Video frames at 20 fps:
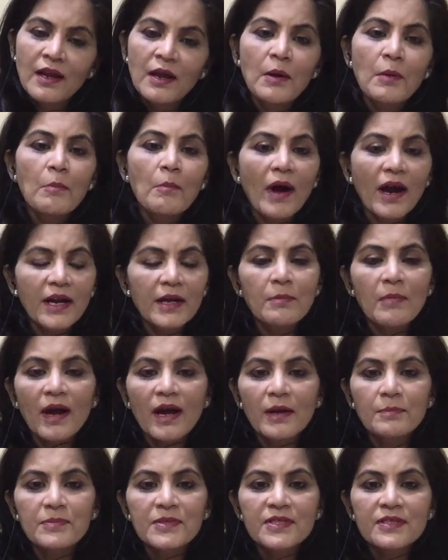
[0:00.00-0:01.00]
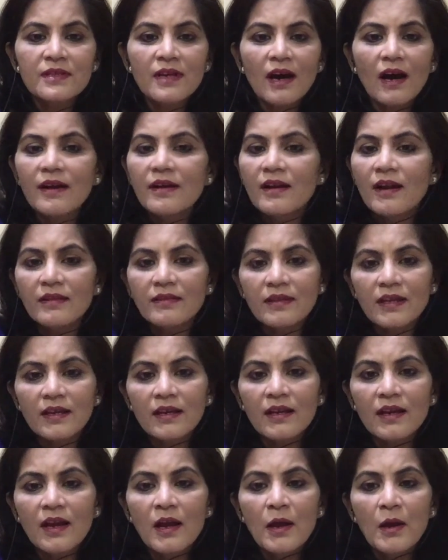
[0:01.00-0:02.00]
Mind maps are nothing
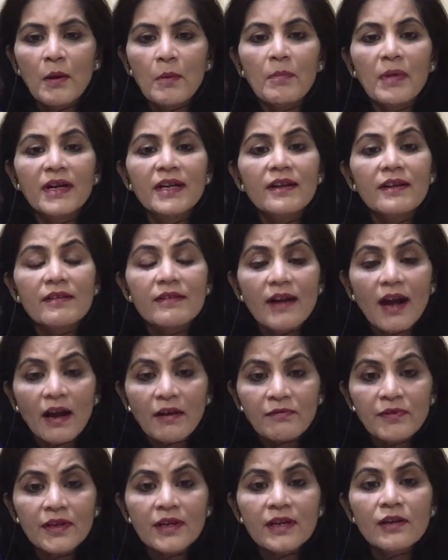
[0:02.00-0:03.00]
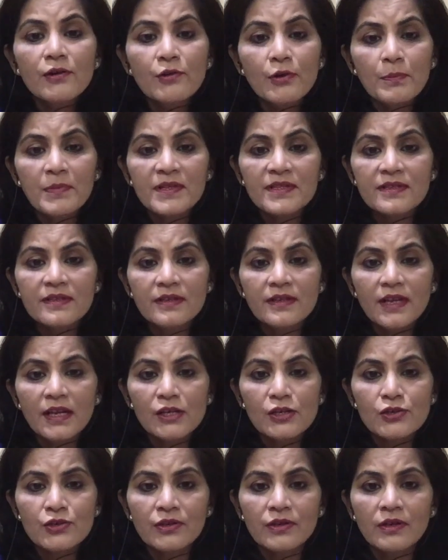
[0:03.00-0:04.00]
but graphical
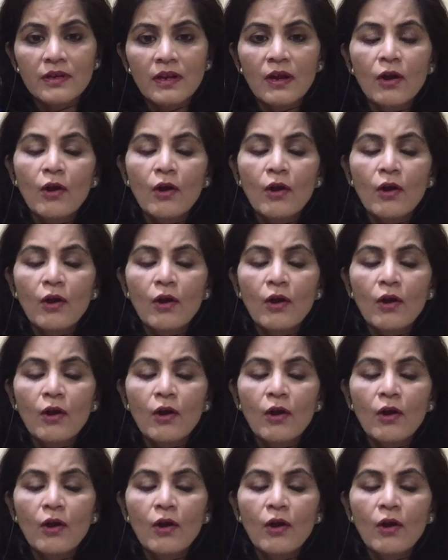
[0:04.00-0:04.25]
representation